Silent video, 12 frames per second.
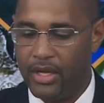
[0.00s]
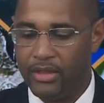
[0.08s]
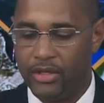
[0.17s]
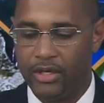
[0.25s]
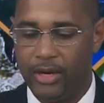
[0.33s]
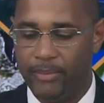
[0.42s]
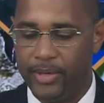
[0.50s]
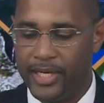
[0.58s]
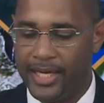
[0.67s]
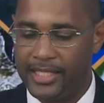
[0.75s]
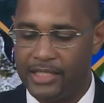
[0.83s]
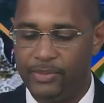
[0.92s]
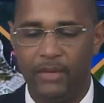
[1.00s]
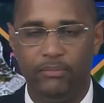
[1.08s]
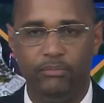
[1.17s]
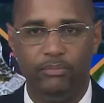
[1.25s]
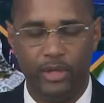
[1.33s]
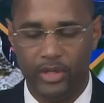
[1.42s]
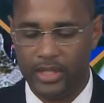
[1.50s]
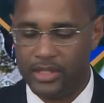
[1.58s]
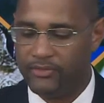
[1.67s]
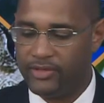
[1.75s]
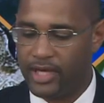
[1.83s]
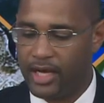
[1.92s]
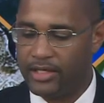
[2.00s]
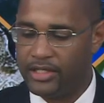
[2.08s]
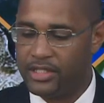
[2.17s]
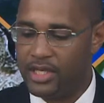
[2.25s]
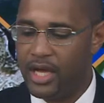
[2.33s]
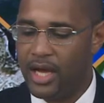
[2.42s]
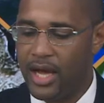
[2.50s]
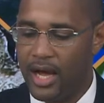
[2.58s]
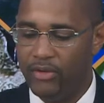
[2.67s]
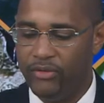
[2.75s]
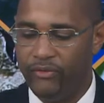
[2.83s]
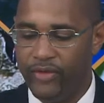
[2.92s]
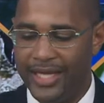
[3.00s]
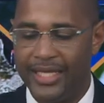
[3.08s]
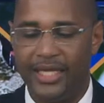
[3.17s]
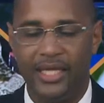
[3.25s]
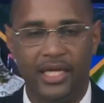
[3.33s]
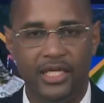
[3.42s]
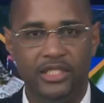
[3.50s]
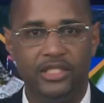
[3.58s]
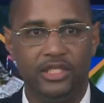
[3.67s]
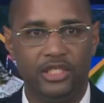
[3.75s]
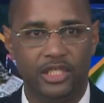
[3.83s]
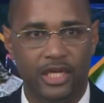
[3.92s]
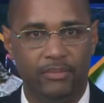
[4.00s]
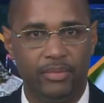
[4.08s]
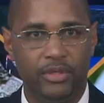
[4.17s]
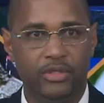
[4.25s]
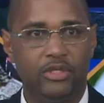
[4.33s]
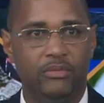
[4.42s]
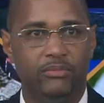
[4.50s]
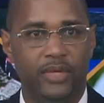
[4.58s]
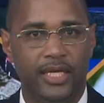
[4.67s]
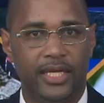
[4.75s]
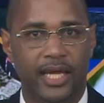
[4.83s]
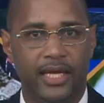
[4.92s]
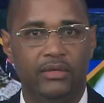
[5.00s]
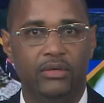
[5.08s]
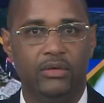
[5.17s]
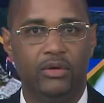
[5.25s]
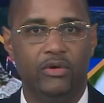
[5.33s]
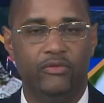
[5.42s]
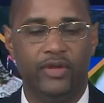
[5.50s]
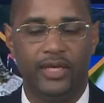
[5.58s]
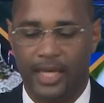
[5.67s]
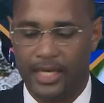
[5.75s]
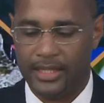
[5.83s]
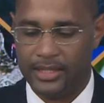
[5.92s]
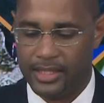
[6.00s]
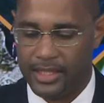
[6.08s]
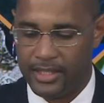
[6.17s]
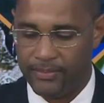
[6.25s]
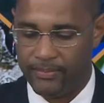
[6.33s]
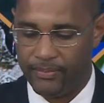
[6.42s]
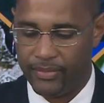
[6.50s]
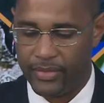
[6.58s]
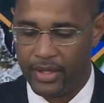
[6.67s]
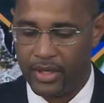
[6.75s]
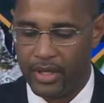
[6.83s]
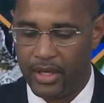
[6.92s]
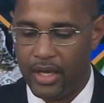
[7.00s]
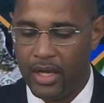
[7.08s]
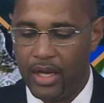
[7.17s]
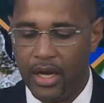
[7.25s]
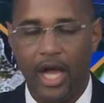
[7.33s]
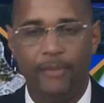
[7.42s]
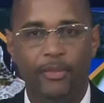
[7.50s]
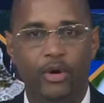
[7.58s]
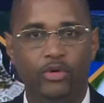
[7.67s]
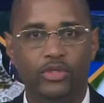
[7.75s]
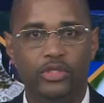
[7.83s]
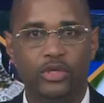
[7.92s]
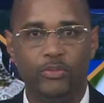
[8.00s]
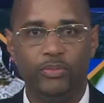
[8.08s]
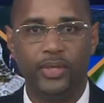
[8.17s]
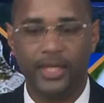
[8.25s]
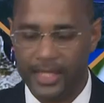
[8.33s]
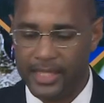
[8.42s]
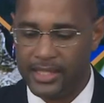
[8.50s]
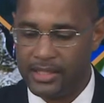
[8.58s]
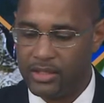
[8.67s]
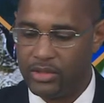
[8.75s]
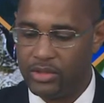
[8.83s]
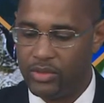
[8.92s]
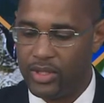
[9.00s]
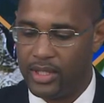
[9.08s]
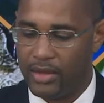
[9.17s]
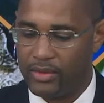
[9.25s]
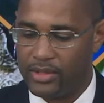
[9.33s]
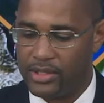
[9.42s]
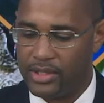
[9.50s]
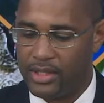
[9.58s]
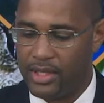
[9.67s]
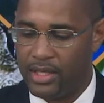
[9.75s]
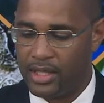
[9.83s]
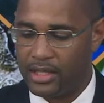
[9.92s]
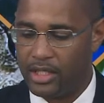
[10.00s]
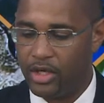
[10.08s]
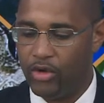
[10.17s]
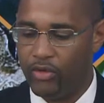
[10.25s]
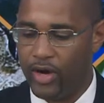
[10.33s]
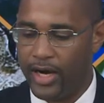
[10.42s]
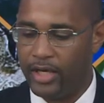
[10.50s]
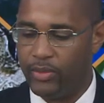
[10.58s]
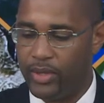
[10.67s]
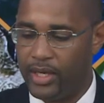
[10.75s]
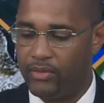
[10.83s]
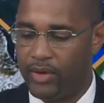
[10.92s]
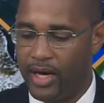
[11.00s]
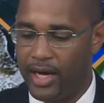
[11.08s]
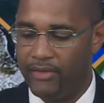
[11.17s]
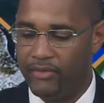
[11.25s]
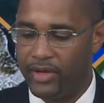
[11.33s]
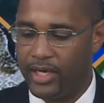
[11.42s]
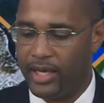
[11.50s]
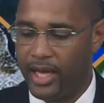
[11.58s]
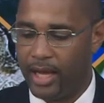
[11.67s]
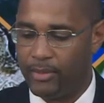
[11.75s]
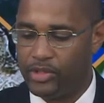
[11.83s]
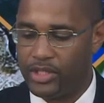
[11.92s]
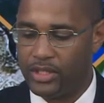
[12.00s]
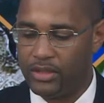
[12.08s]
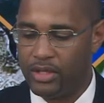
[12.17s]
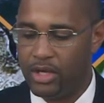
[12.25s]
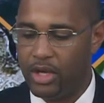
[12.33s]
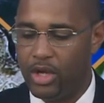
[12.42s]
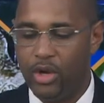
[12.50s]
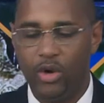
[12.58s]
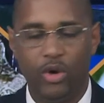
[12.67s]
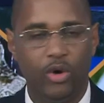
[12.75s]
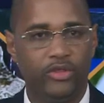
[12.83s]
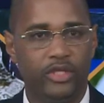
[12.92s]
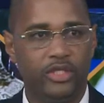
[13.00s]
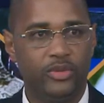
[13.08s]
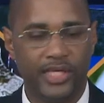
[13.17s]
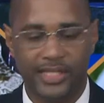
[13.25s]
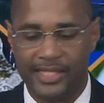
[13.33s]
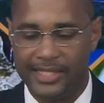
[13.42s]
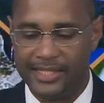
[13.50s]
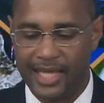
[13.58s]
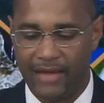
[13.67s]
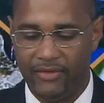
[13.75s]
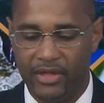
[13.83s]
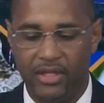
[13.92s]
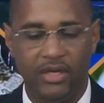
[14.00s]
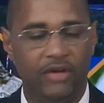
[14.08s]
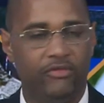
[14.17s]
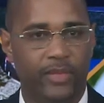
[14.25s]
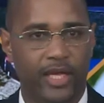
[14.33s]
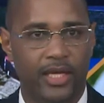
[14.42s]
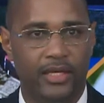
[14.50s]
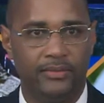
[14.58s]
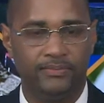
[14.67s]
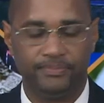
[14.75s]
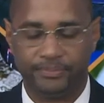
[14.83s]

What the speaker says: The company has spent millions of dollars outfitting each ship to mitigate COVID-19. I'm also pleased to announce that the Orion will arrive in Hamilton on the 27th of May,